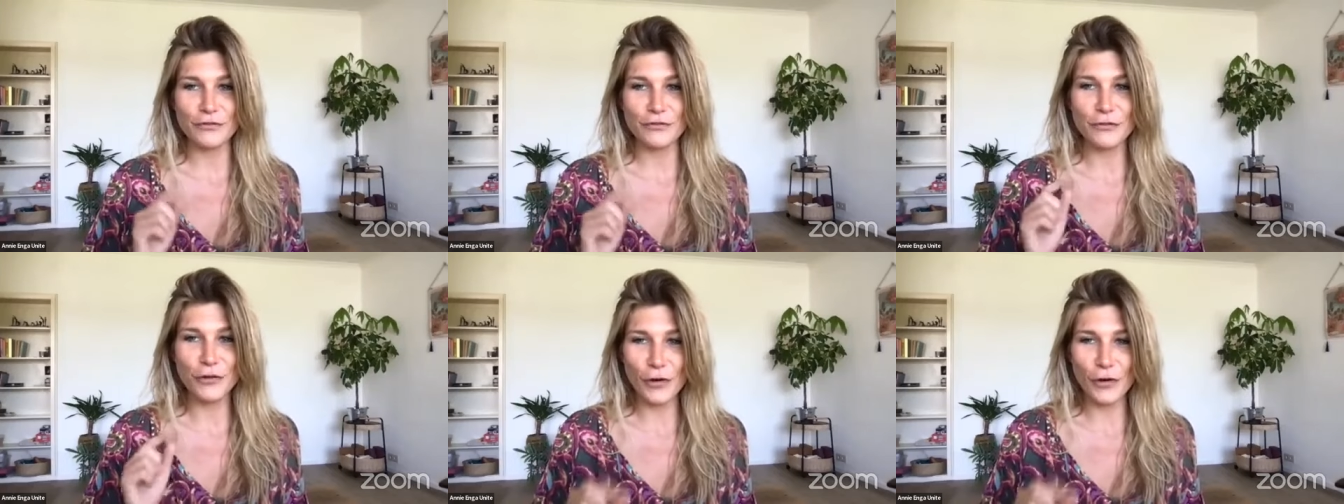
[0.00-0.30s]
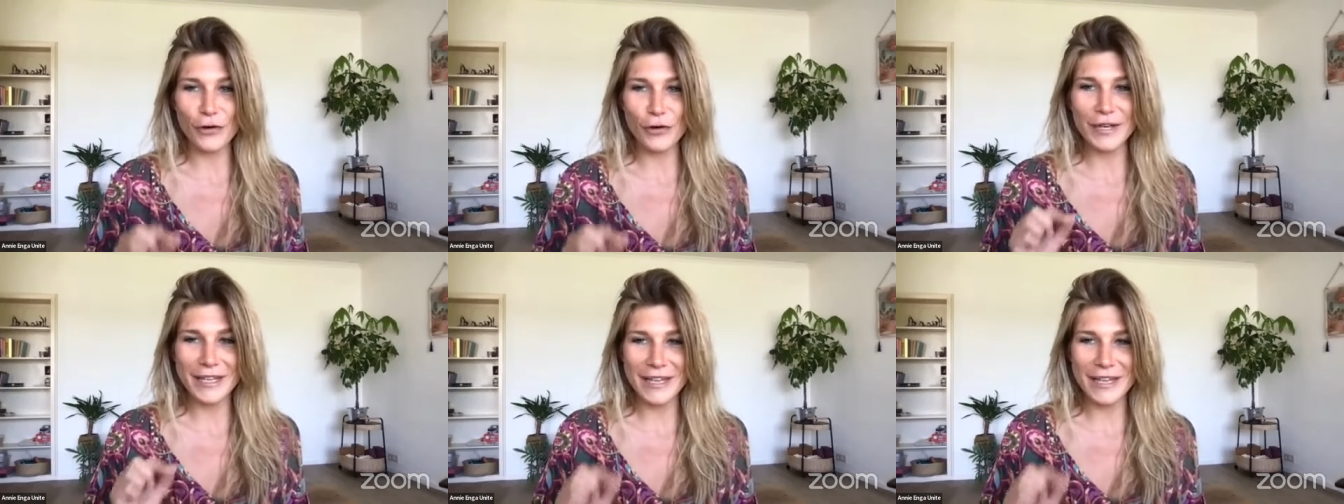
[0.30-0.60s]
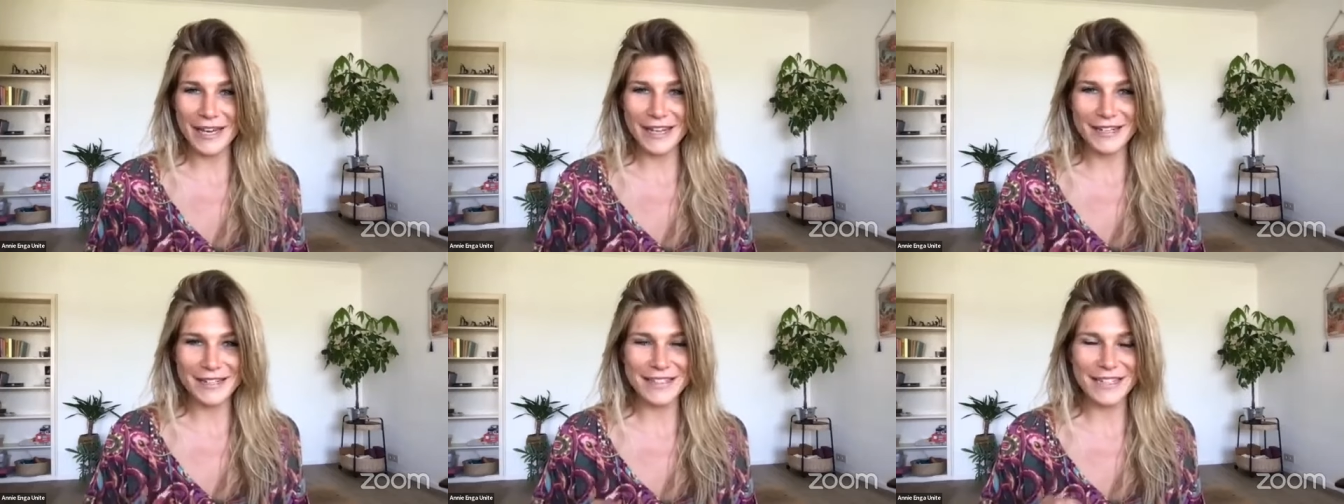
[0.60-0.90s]
4
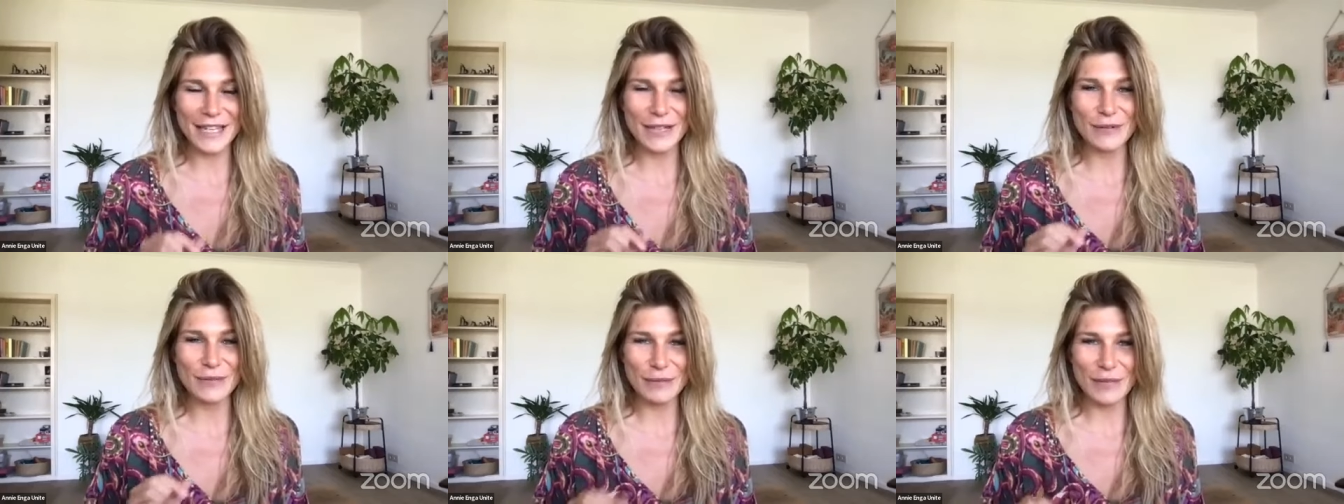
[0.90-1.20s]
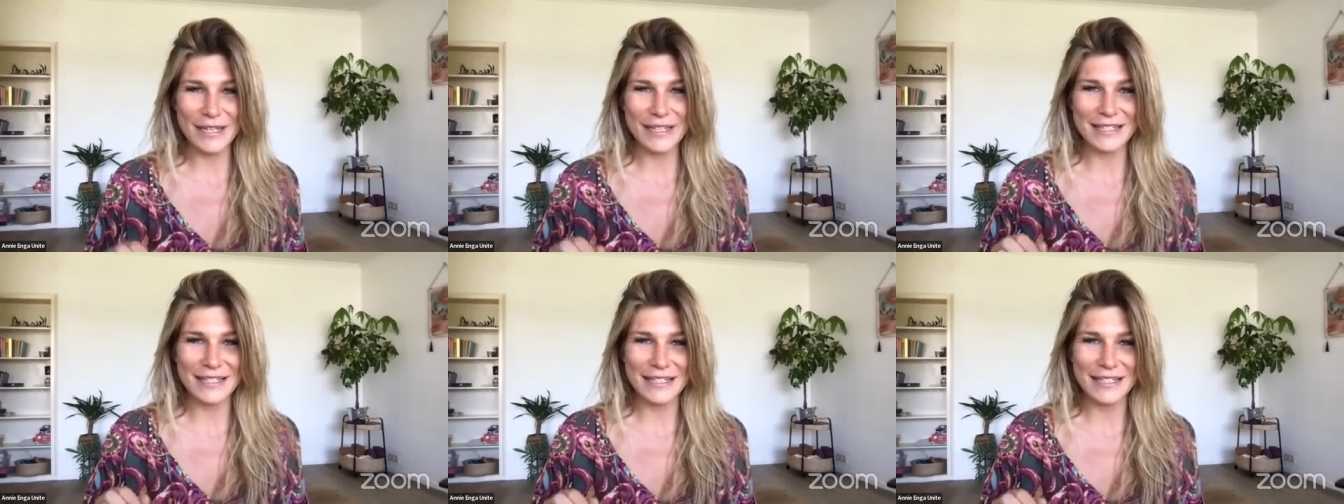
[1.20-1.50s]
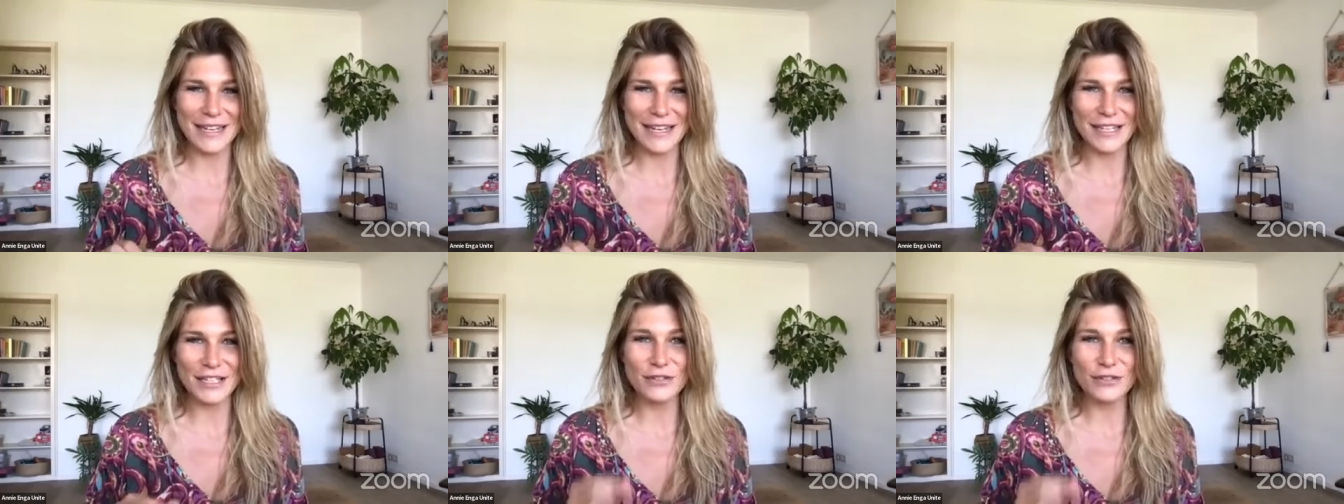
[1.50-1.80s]
years in
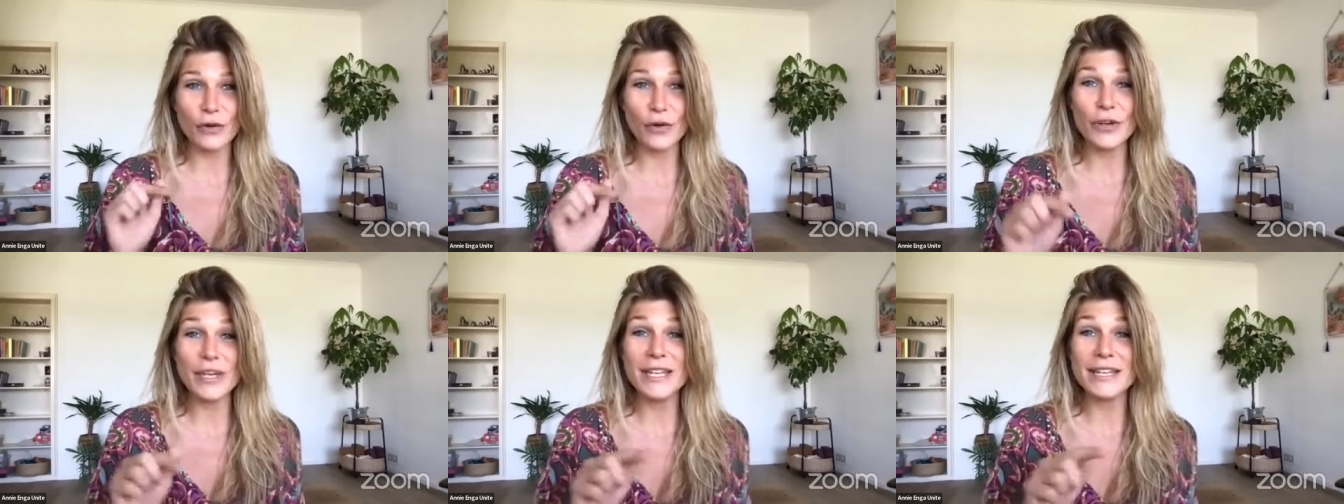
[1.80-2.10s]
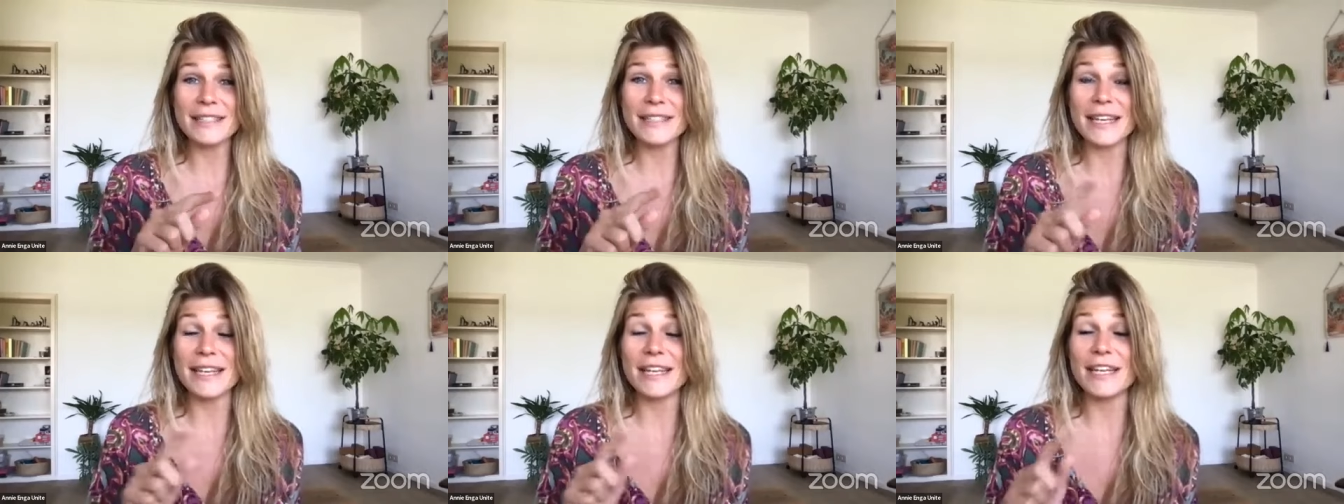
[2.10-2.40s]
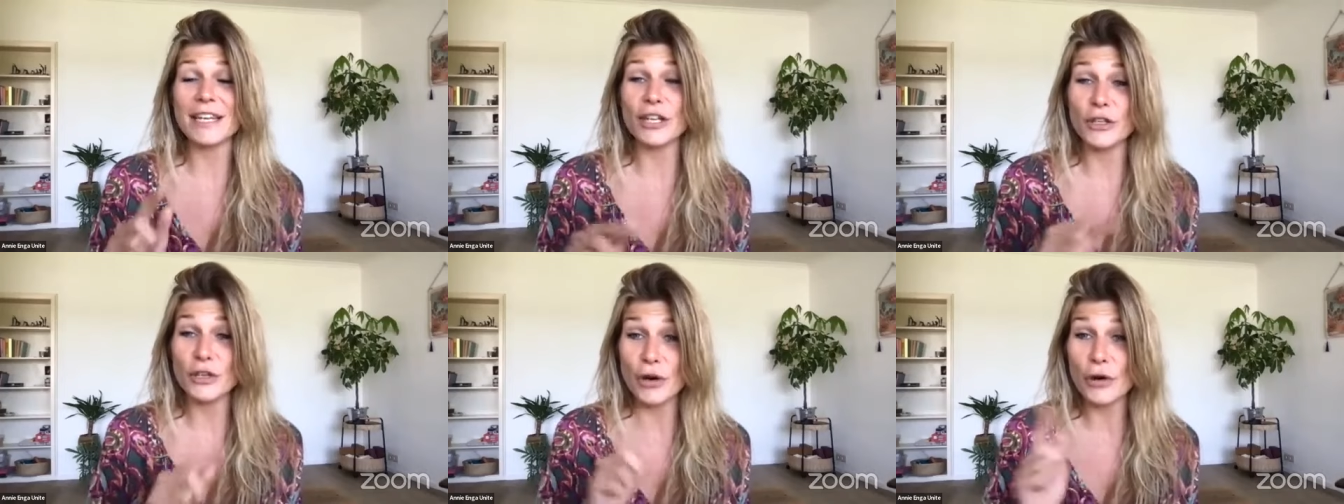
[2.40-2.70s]
business, 4 years in
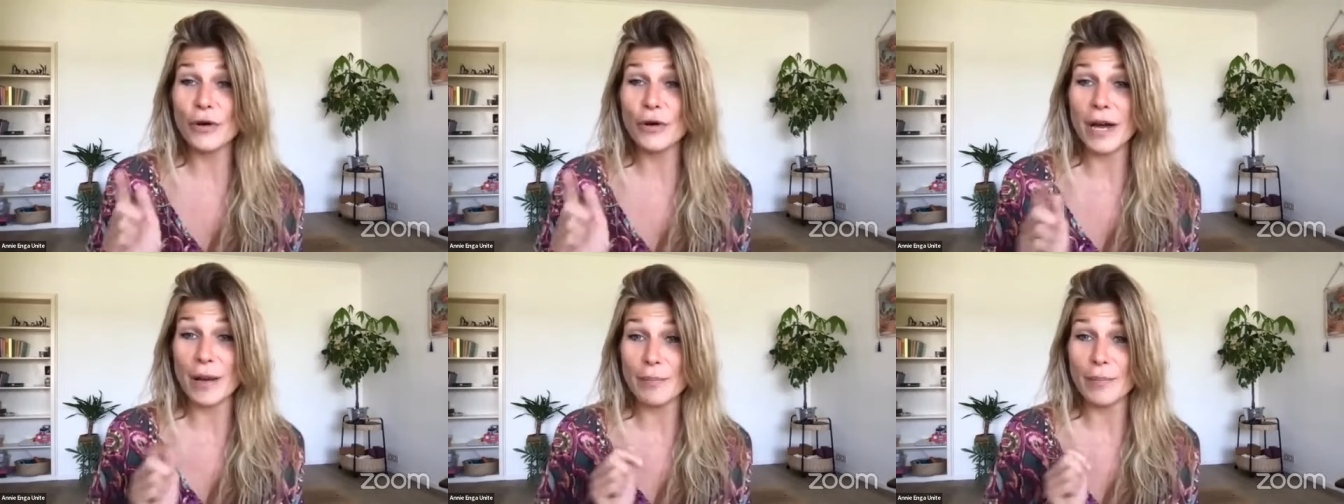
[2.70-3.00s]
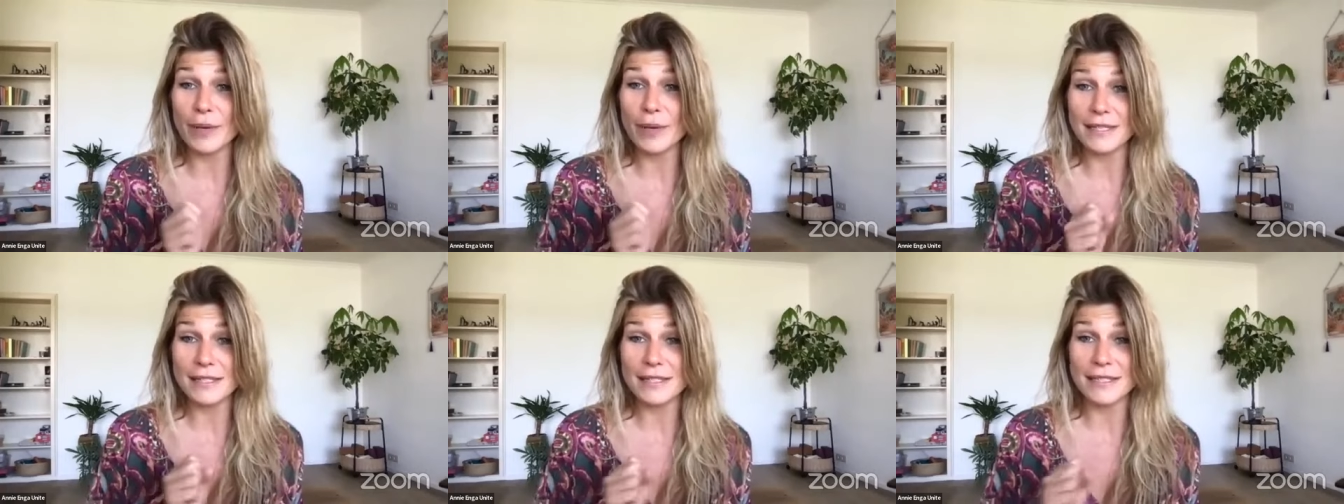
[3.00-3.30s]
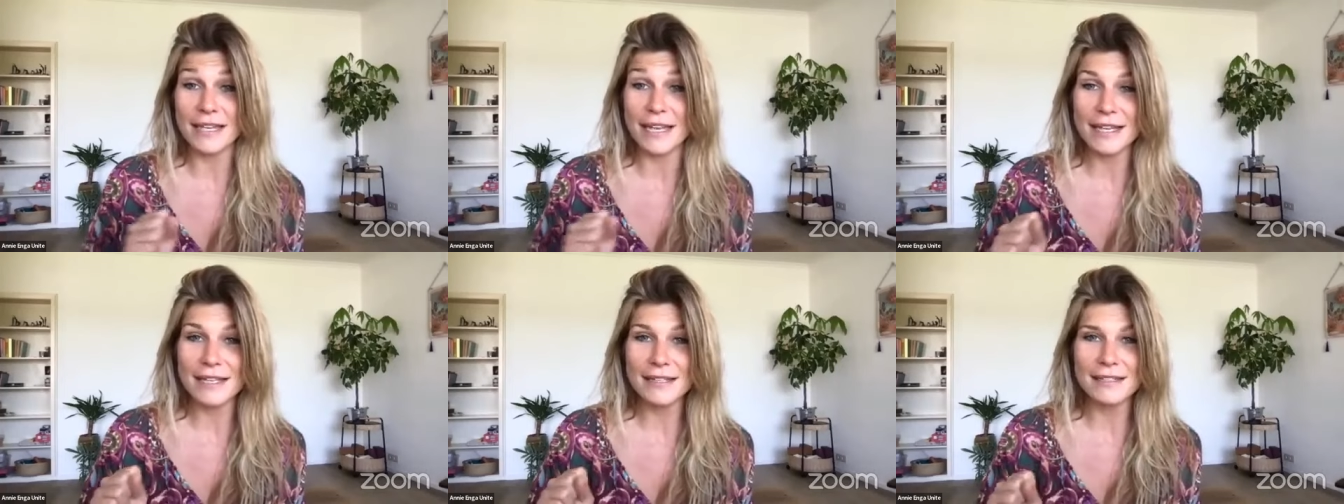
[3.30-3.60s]
the yoga
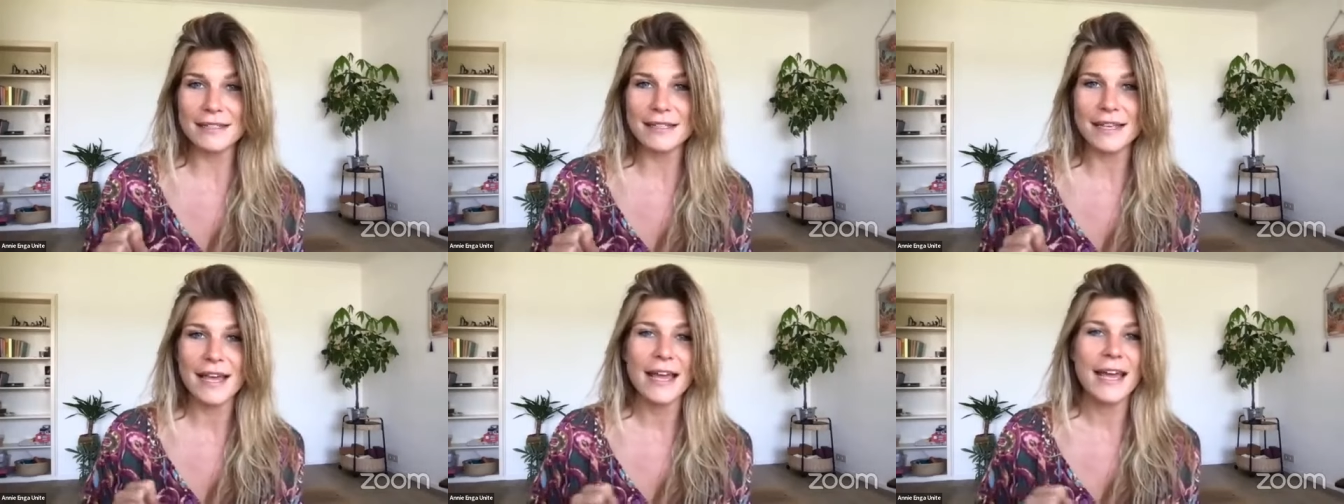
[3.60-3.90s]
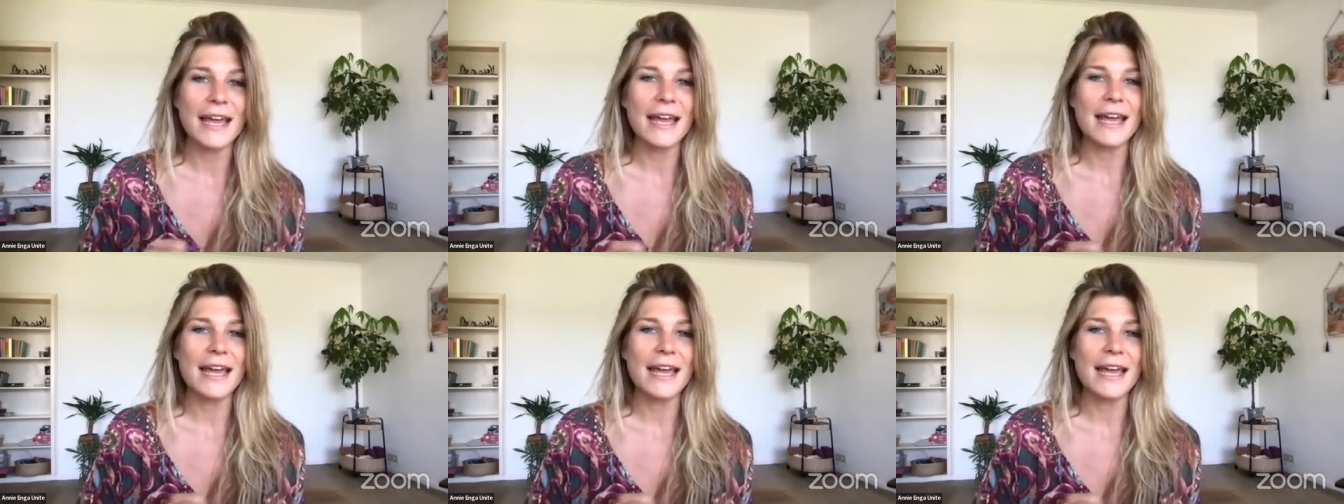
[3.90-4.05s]
business,